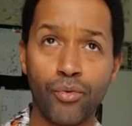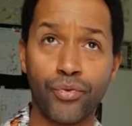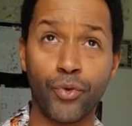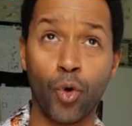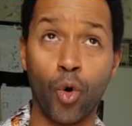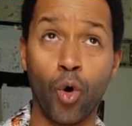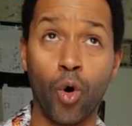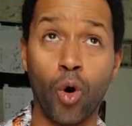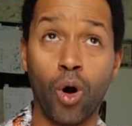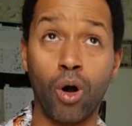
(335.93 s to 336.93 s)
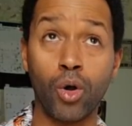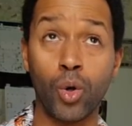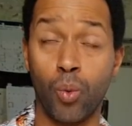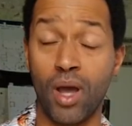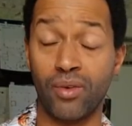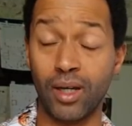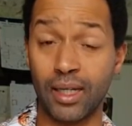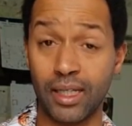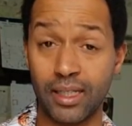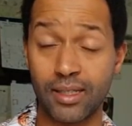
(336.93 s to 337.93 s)
for whoever
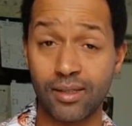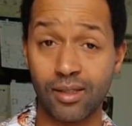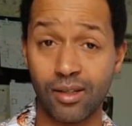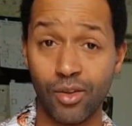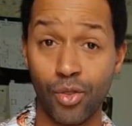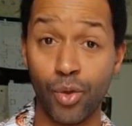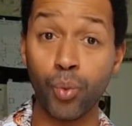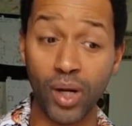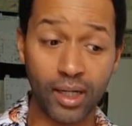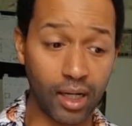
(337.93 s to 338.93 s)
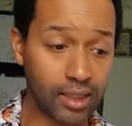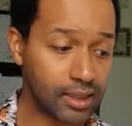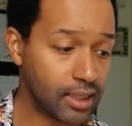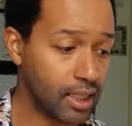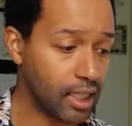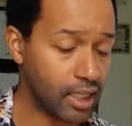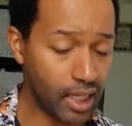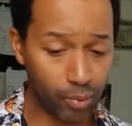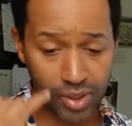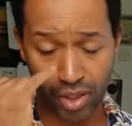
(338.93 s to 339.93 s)
is the winner.
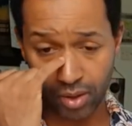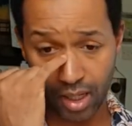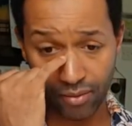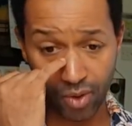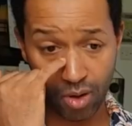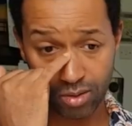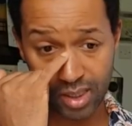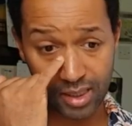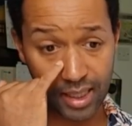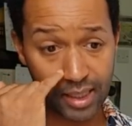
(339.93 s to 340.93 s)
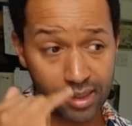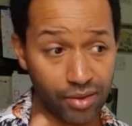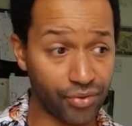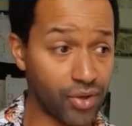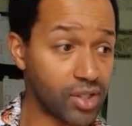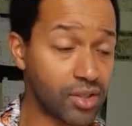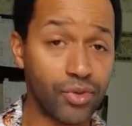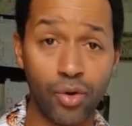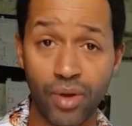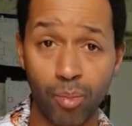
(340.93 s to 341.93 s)
Now, we don't have long. Today is the 1st of
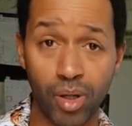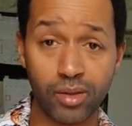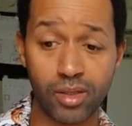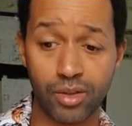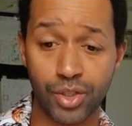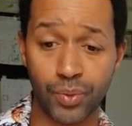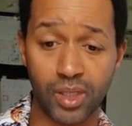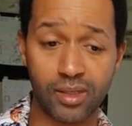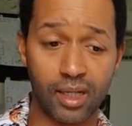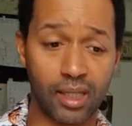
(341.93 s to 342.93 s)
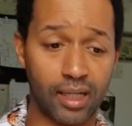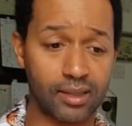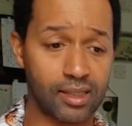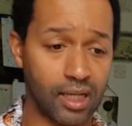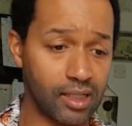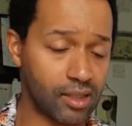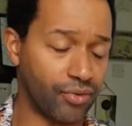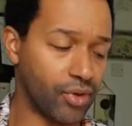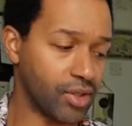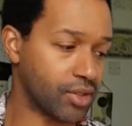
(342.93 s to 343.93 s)
November, so just want to say that. Today is the
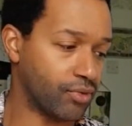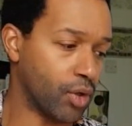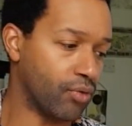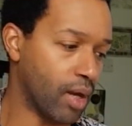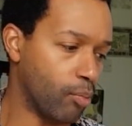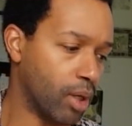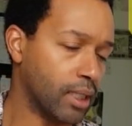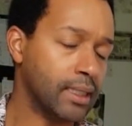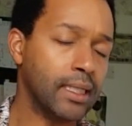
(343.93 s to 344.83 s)
1st of November.